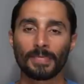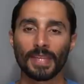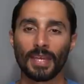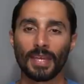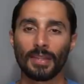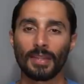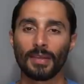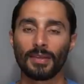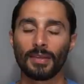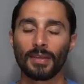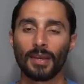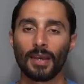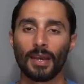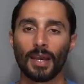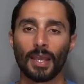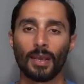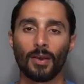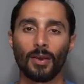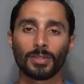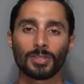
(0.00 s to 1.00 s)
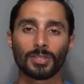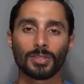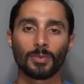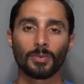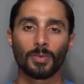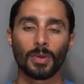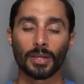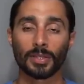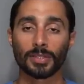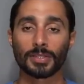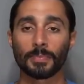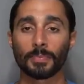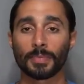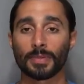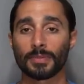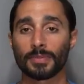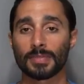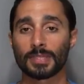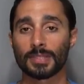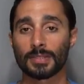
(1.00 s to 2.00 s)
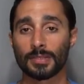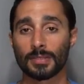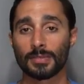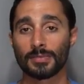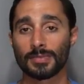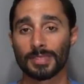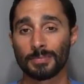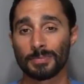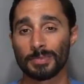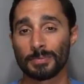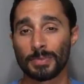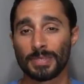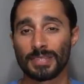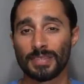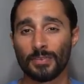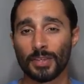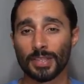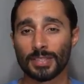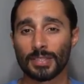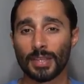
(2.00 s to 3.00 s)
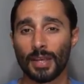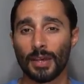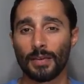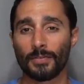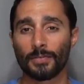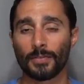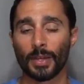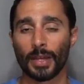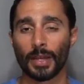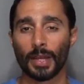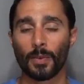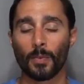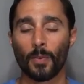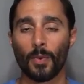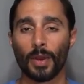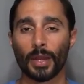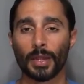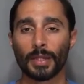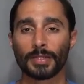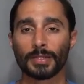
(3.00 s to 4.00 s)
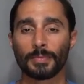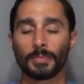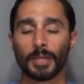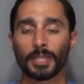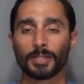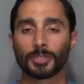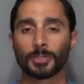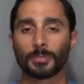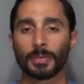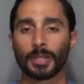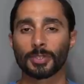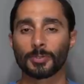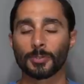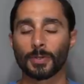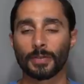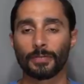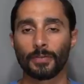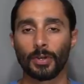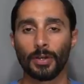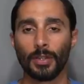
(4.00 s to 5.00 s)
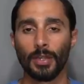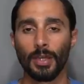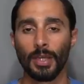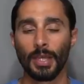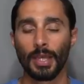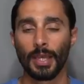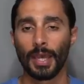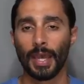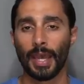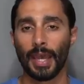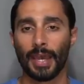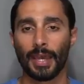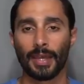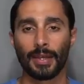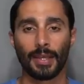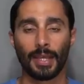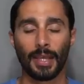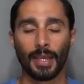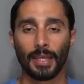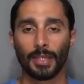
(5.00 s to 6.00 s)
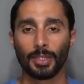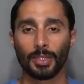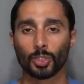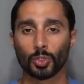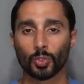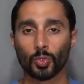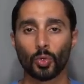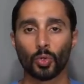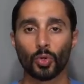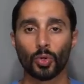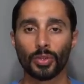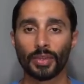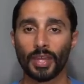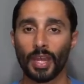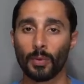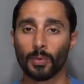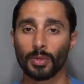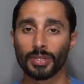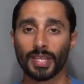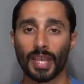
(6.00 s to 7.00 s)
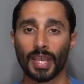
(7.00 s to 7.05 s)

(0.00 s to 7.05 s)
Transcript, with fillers: and then I also wanted some some specific stuff, right? I wanted to make sure my truck vault had a drawer that was